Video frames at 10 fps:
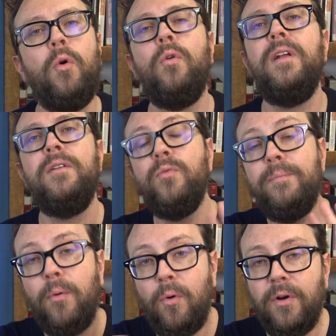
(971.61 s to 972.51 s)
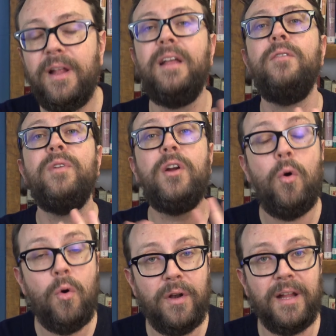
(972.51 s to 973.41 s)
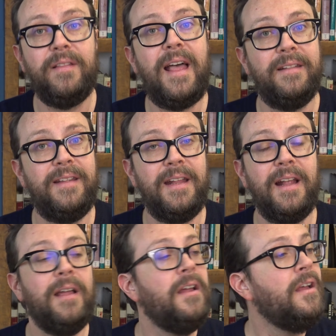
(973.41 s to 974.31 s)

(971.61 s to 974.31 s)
or in reporting, in recording that data.